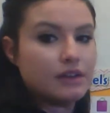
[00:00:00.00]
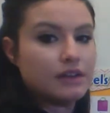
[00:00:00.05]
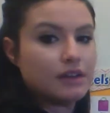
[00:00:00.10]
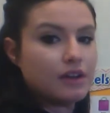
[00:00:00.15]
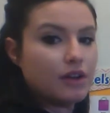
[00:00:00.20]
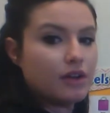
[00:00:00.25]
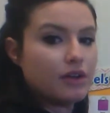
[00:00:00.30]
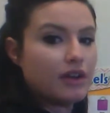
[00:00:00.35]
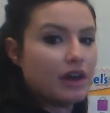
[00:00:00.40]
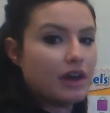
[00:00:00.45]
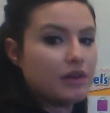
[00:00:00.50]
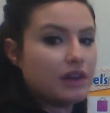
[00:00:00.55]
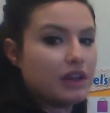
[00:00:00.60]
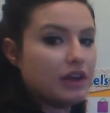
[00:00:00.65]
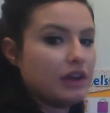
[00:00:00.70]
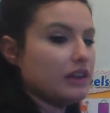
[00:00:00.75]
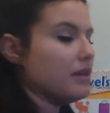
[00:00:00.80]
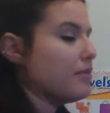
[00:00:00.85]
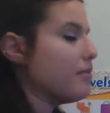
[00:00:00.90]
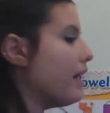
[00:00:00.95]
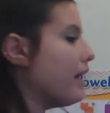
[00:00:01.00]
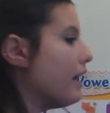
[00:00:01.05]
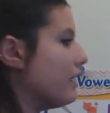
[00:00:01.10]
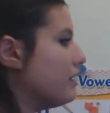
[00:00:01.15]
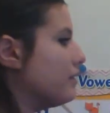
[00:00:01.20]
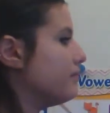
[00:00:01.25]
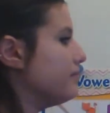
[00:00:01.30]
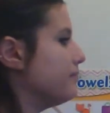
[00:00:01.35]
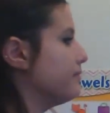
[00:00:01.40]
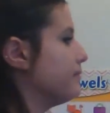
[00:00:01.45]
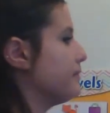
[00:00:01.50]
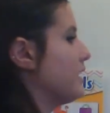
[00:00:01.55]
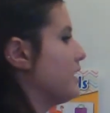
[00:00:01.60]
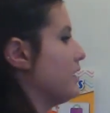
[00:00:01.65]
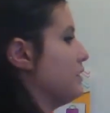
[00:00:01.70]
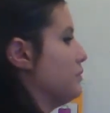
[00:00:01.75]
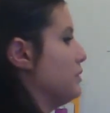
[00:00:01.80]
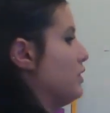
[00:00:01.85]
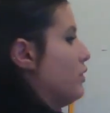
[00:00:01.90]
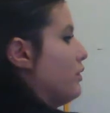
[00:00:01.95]
Go down here at the bottom because
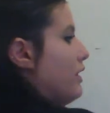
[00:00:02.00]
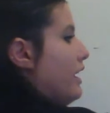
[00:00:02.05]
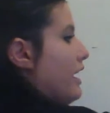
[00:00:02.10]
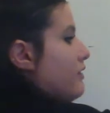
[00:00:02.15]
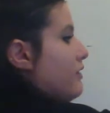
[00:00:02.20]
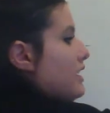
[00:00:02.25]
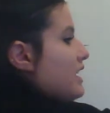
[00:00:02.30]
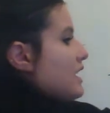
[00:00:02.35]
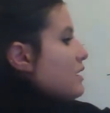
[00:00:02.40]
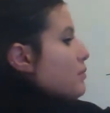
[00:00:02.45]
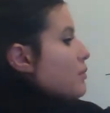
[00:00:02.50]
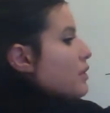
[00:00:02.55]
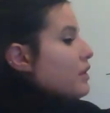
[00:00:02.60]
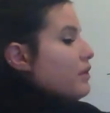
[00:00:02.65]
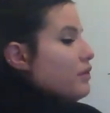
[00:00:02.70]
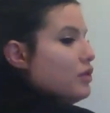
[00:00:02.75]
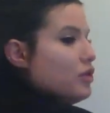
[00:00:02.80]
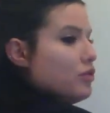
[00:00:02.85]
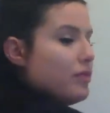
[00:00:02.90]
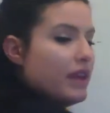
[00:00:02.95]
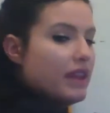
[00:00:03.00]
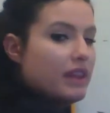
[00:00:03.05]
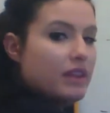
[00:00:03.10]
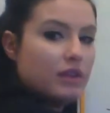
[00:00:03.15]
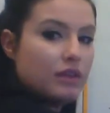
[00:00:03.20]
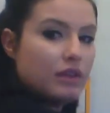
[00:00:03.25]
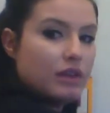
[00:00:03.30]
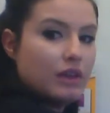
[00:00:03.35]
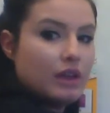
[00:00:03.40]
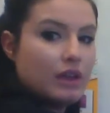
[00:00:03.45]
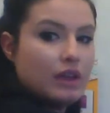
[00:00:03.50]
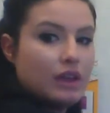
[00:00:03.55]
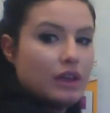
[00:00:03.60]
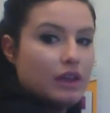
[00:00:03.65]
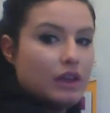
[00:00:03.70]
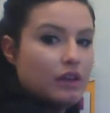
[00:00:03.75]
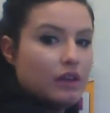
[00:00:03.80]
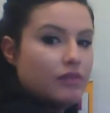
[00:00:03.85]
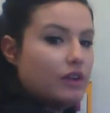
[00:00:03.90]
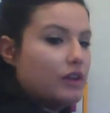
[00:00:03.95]
we don't have any more room on the
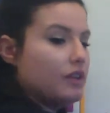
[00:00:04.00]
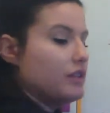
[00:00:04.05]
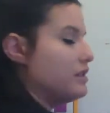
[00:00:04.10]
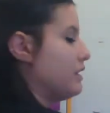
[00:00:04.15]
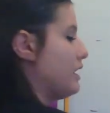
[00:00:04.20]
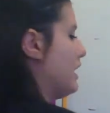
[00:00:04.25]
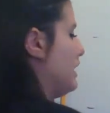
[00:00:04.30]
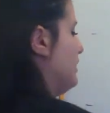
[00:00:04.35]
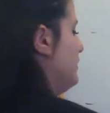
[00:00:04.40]
first line.